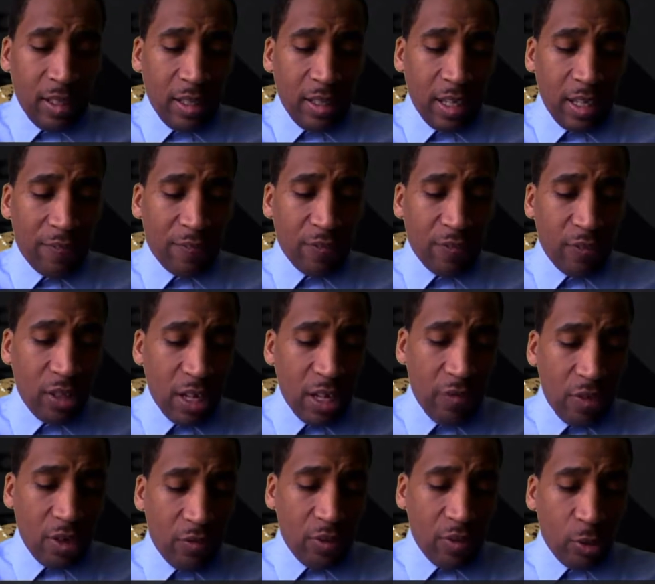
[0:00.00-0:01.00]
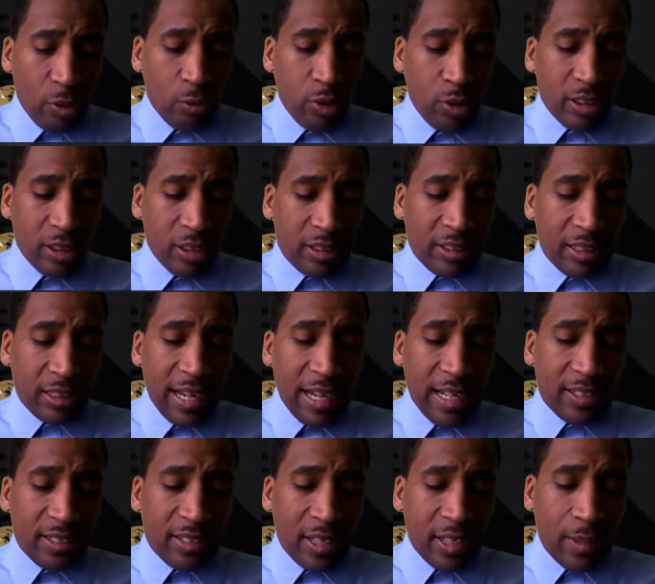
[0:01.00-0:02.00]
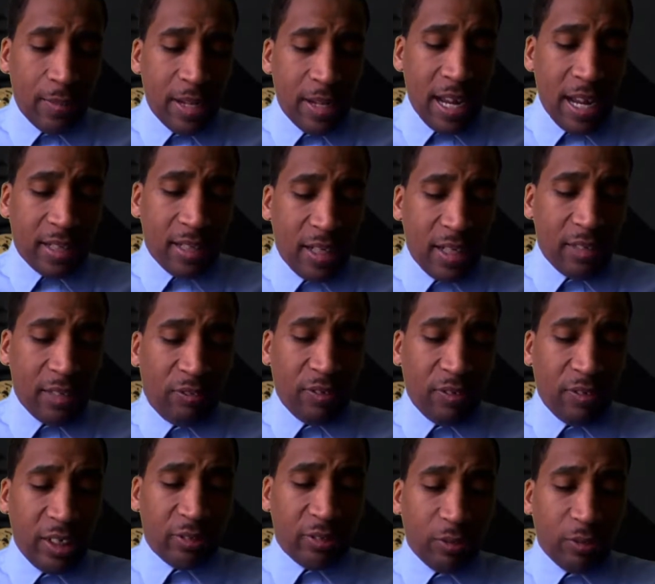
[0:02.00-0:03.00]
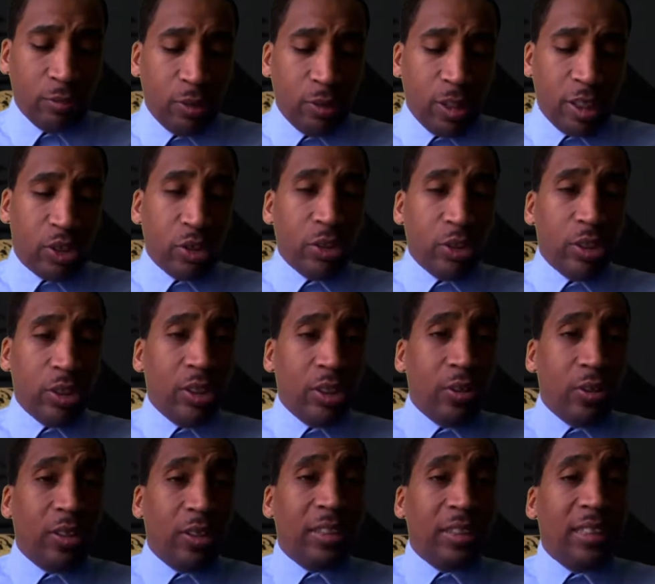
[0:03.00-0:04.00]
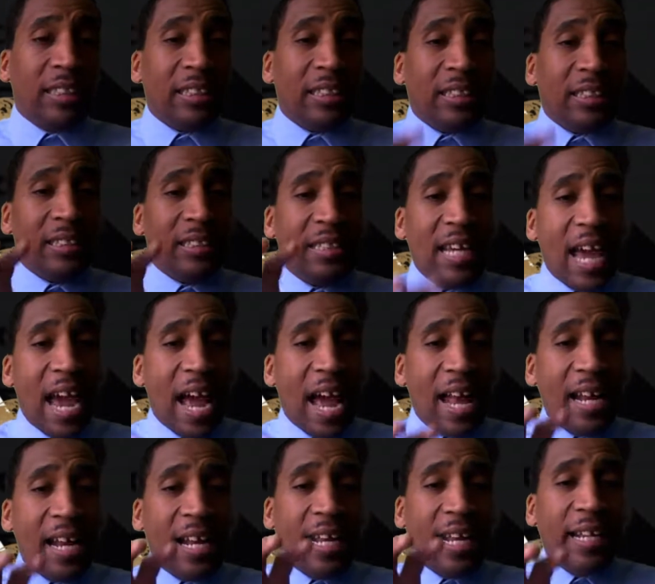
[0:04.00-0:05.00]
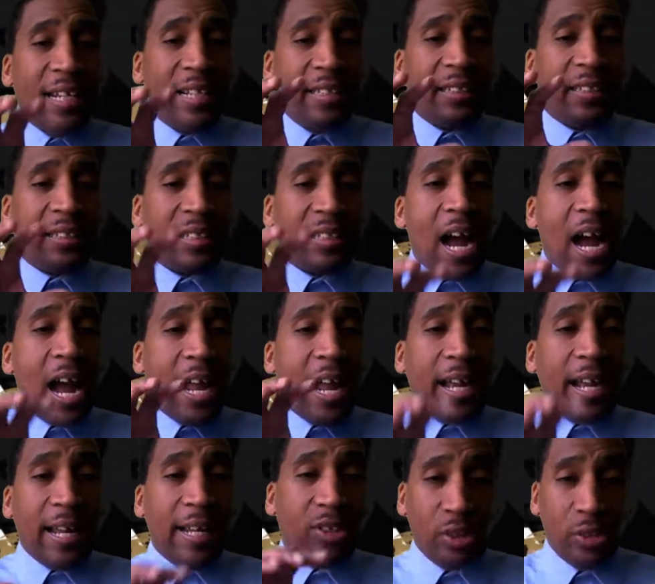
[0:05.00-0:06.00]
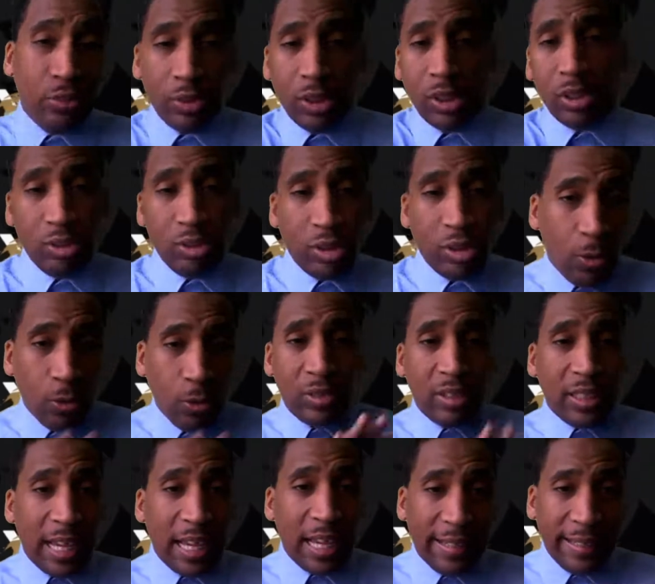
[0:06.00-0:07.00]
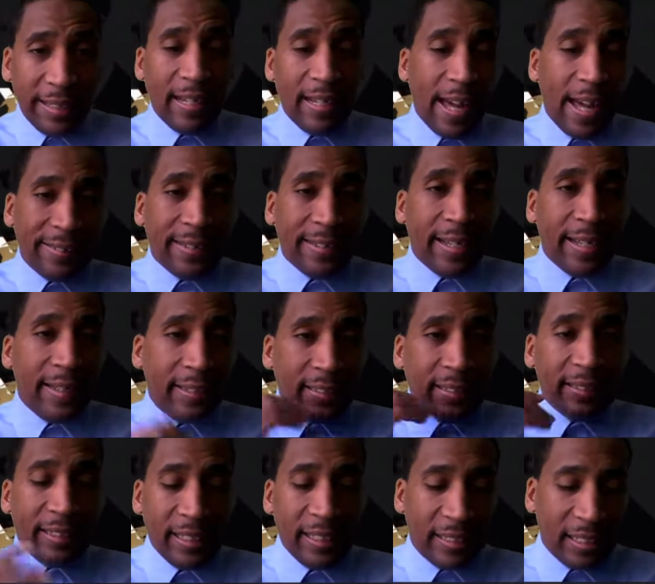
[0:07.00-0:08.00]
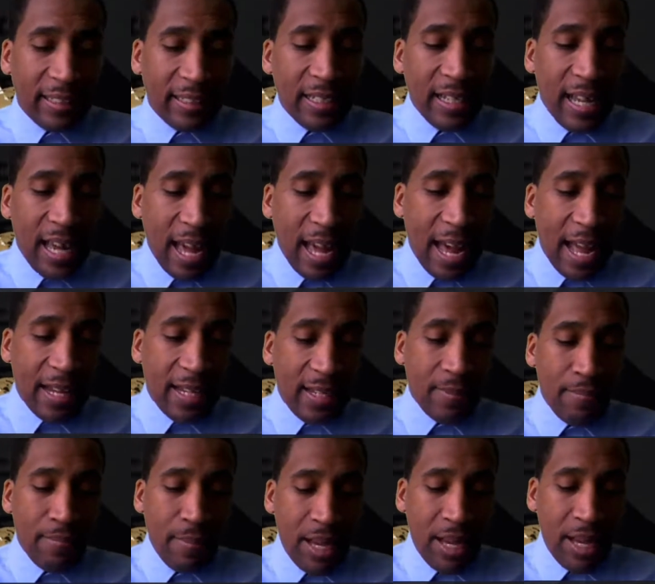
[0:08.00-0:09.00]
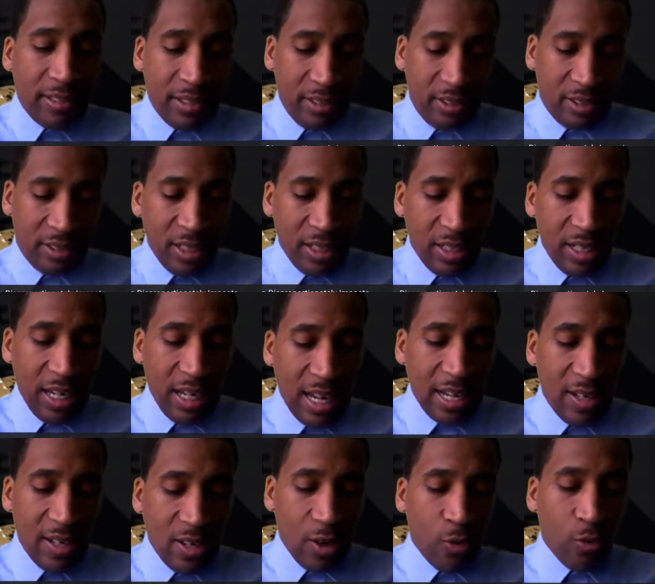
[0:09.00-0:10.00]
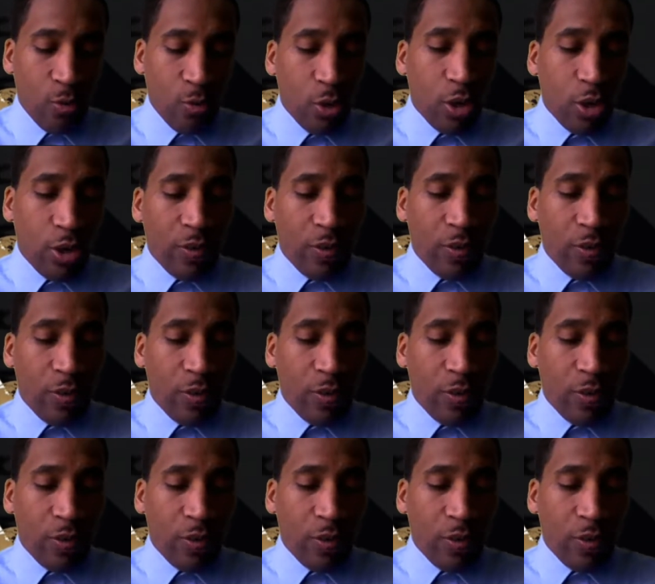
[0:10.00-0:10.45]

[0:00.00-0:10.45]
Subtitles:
if we're saying something that conflicts with what you're doing, this is not a shot at you. Don't take it like that. Just listen at the message. and don't worry